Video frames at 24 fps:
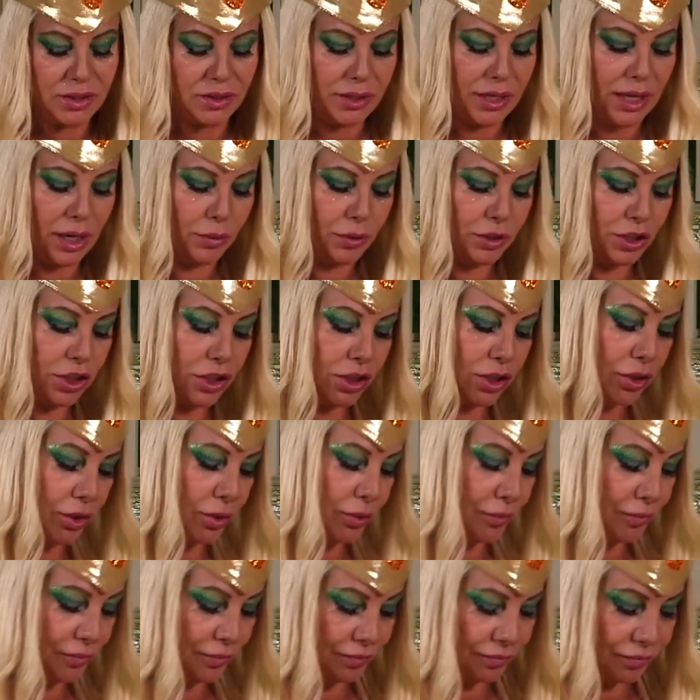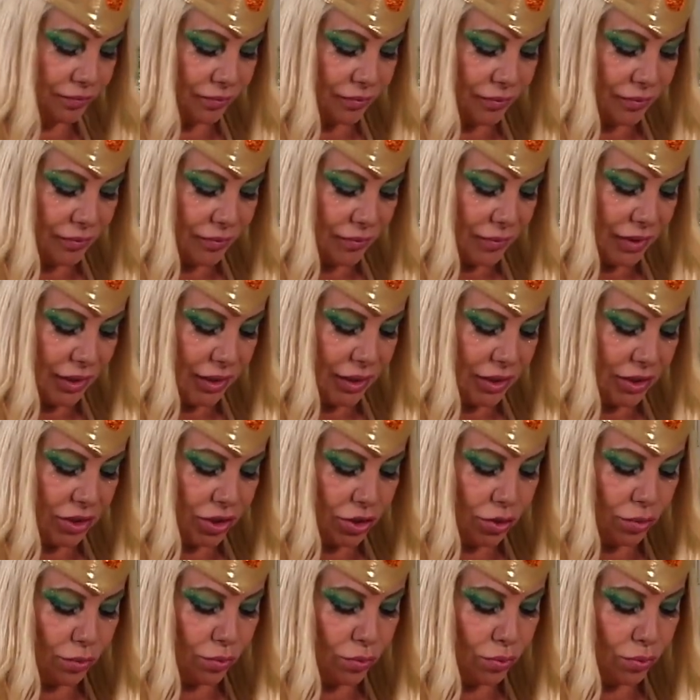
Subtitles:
So now what you do is you